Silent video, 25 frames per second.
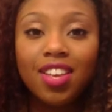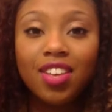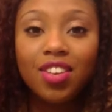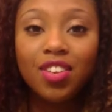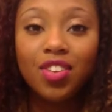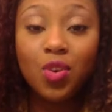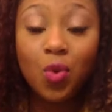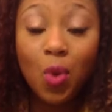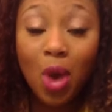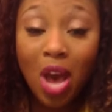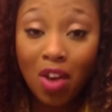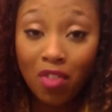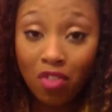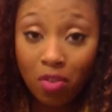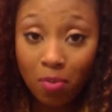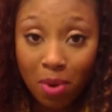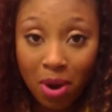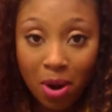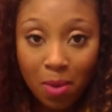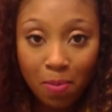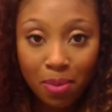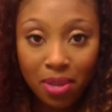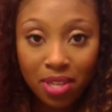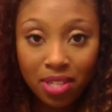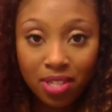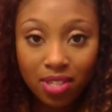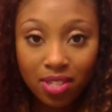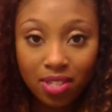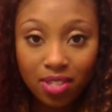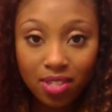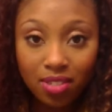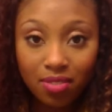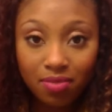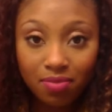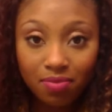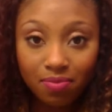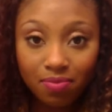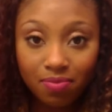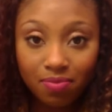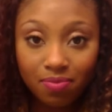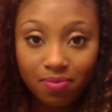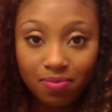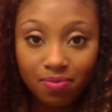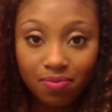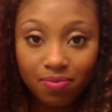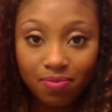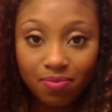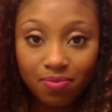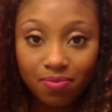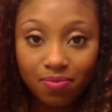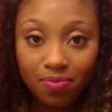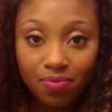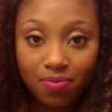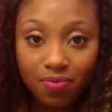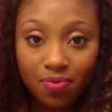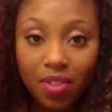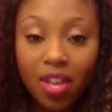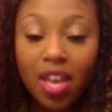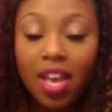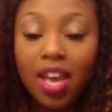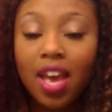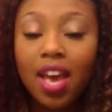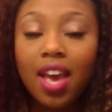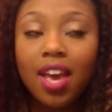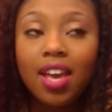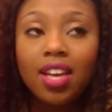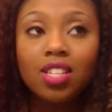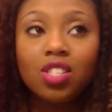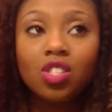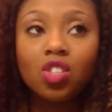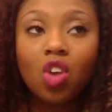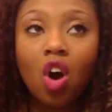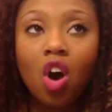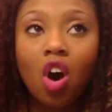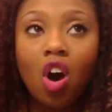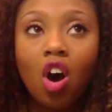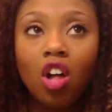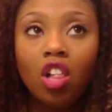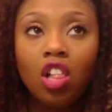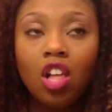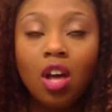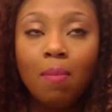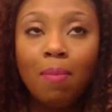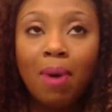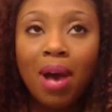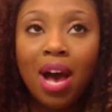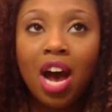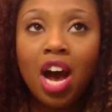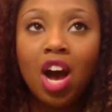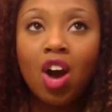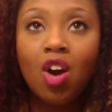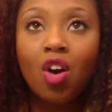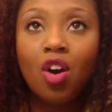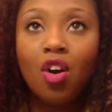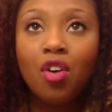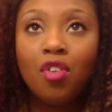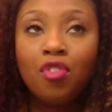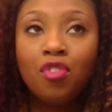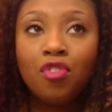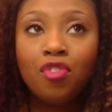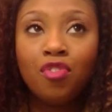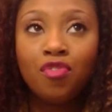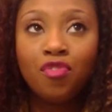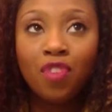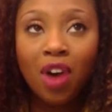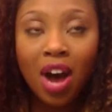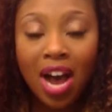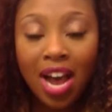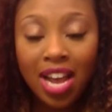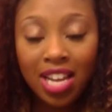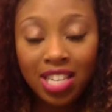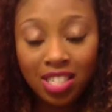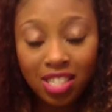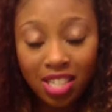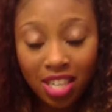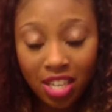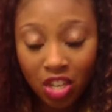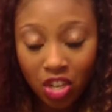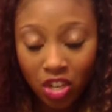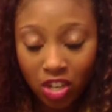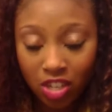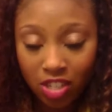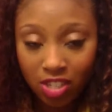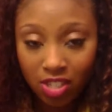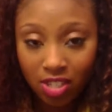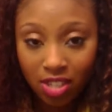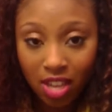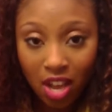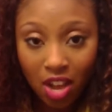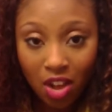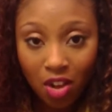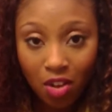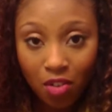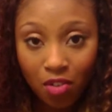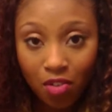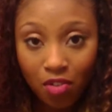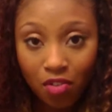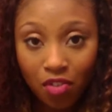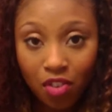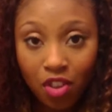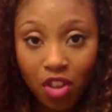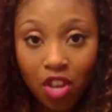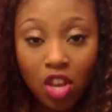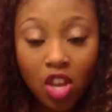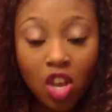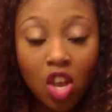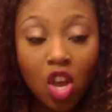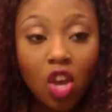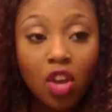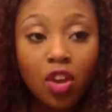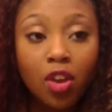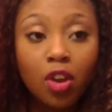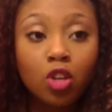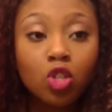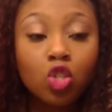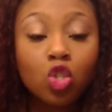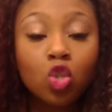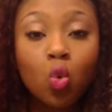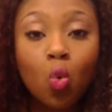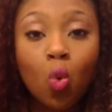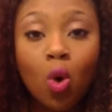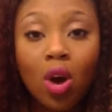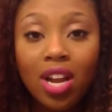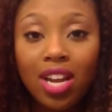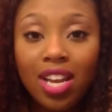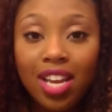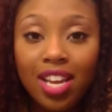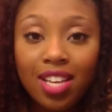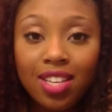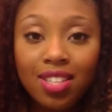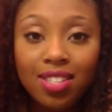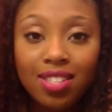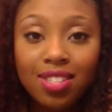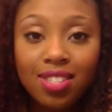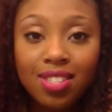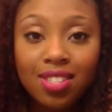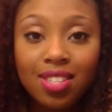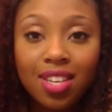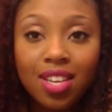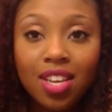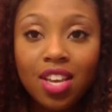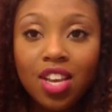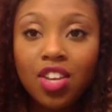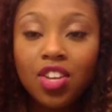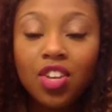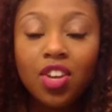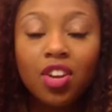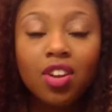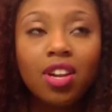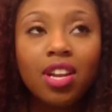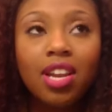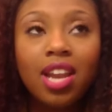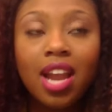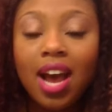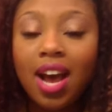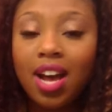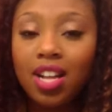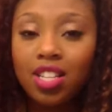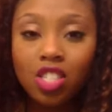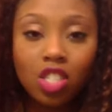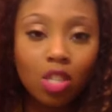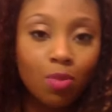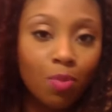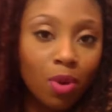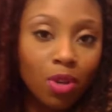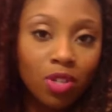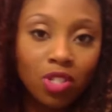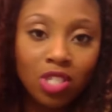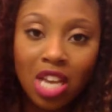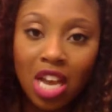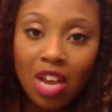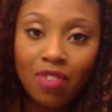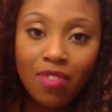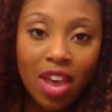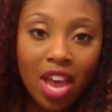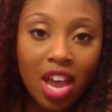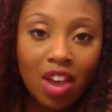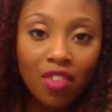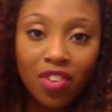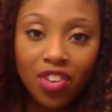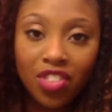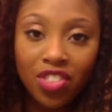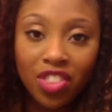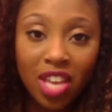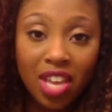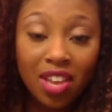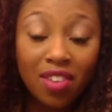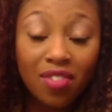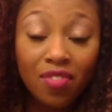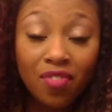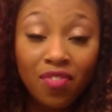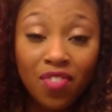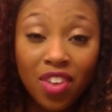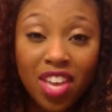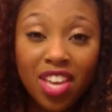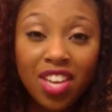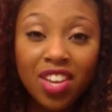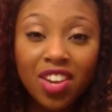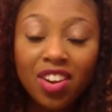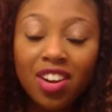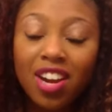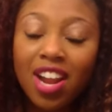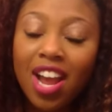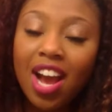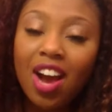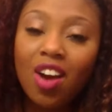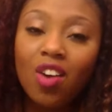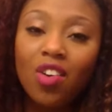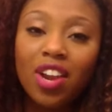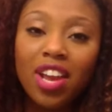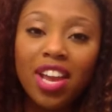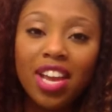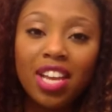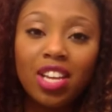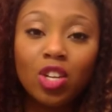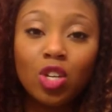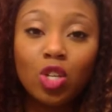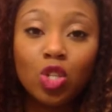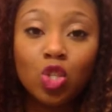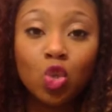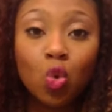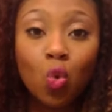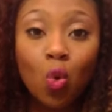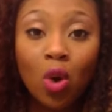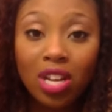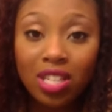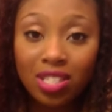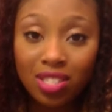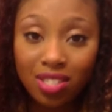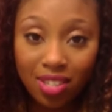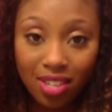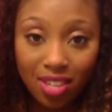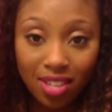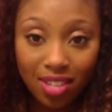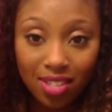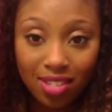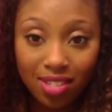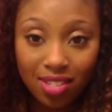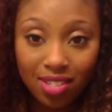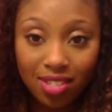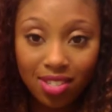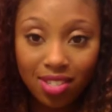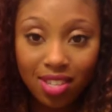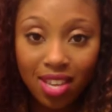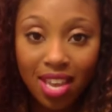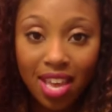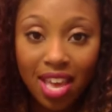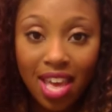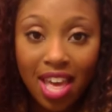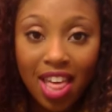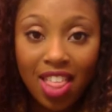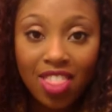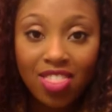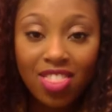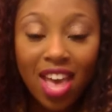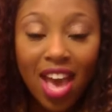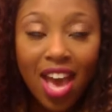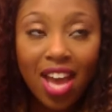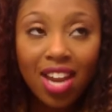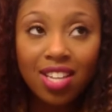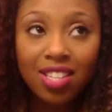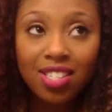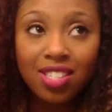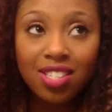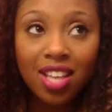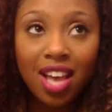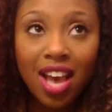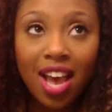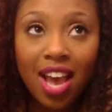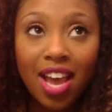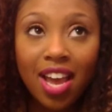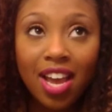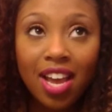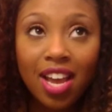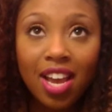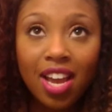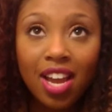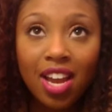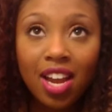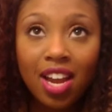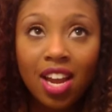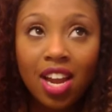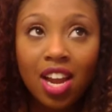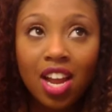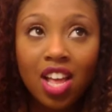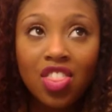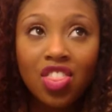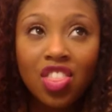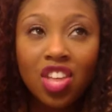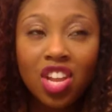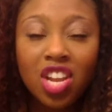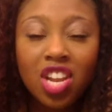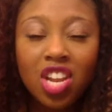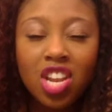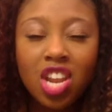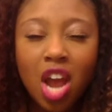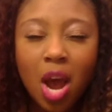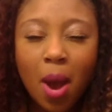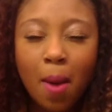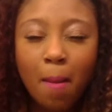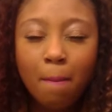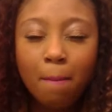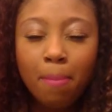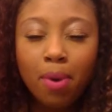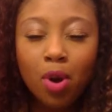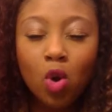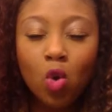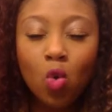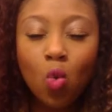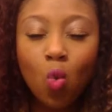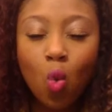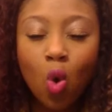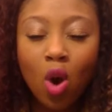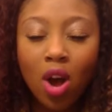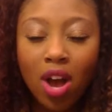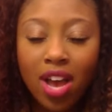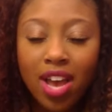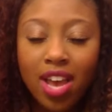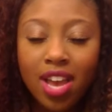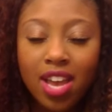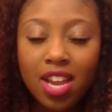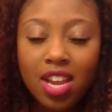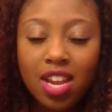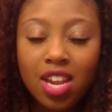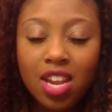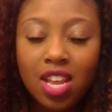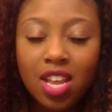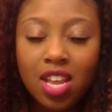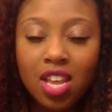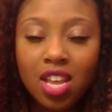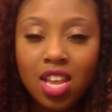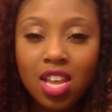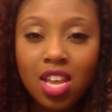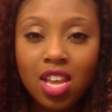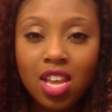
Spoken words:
You have a purpose. It's all about finding yourself. Your 20s, you're not supposed to have everything figured out in your 20s. That is like the number one